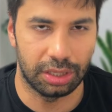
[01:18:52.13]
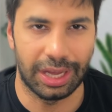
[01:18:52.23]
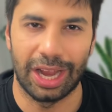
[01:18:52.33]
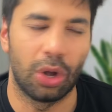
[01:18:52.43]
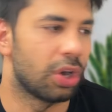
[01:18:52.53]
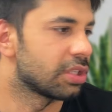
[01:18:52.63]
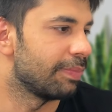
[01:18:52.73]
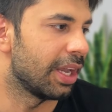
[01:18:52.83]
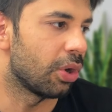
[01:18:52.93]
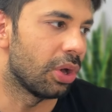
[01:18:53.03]
dialogues,
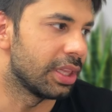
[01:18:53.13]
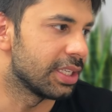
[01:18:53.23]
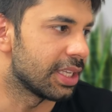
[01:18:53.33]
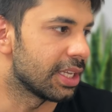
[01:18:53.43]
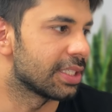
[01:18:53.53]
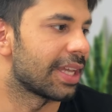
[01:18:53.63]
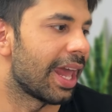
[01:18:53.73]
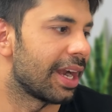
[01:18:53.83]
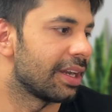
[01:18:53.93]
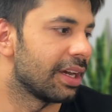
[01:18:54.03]
make all these things,
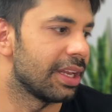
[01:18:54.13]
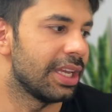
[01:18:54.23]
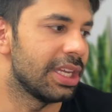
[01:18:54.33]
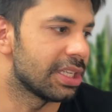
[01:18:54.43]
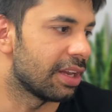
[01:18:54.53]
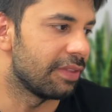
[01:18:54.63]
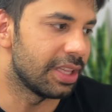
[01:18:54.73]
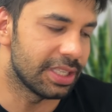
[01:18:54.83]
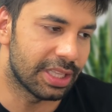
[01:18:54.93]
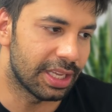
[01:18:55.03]
character, each and every
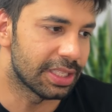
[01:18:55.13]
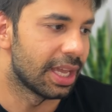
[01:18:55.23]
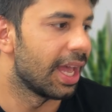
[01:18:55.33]
these things,